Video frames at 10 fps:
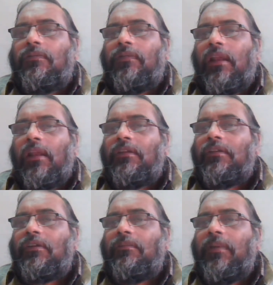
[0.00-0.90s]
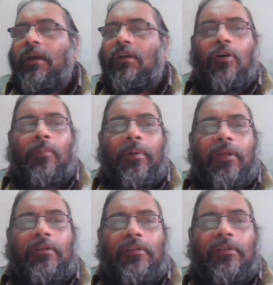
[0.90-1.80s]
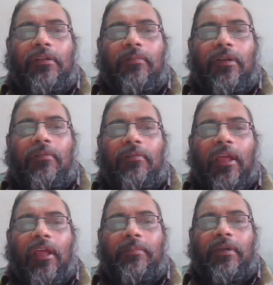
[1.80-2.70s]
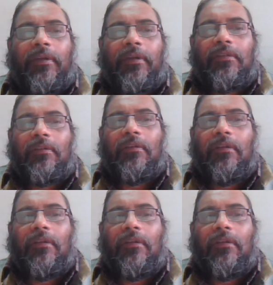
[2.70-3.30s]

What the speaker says: file system and operating system level abstraction.